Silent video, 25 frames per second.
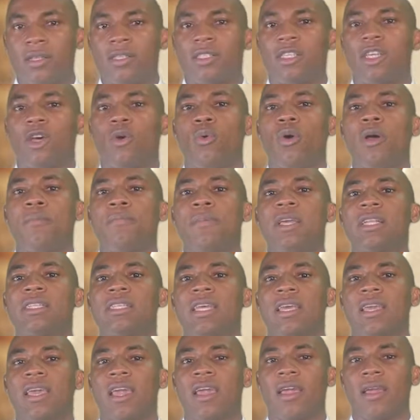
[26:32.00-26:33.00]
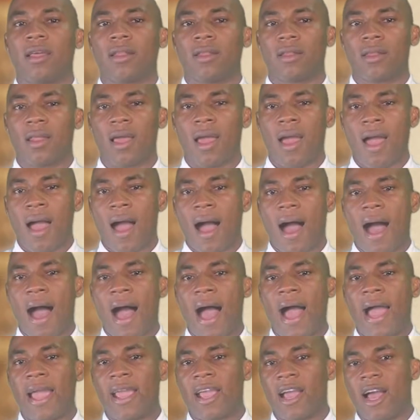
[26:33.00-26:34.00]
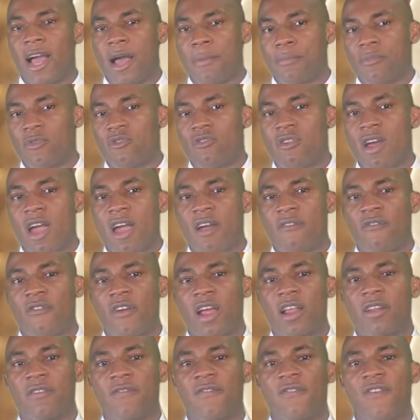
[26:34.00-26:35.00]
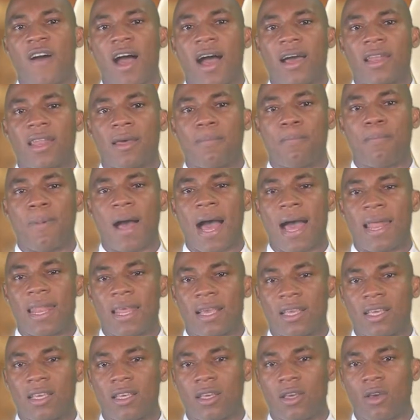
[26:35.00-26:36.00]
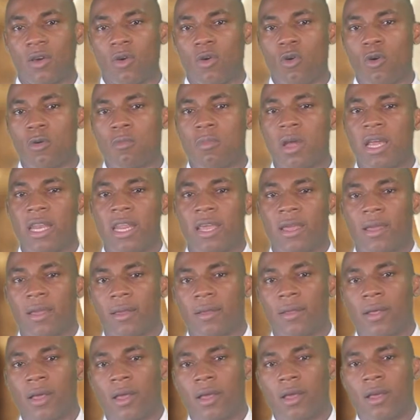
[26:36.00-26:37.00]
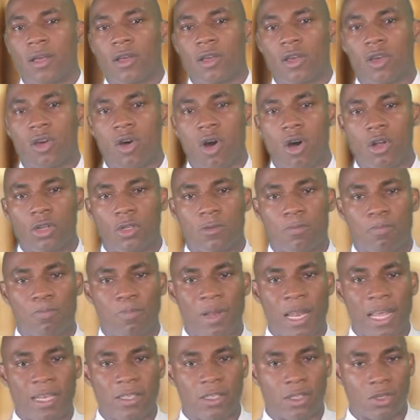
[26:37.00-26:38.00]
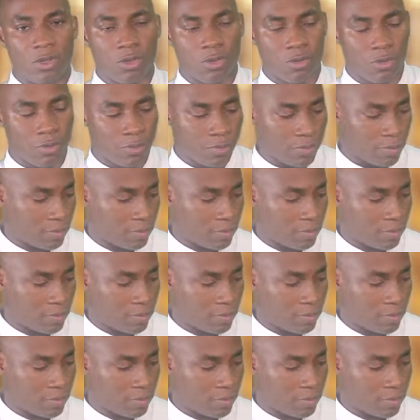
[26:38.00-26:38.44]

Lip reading: Till we meet again, I am Reverend Father Panaki Ogbede. God bless you.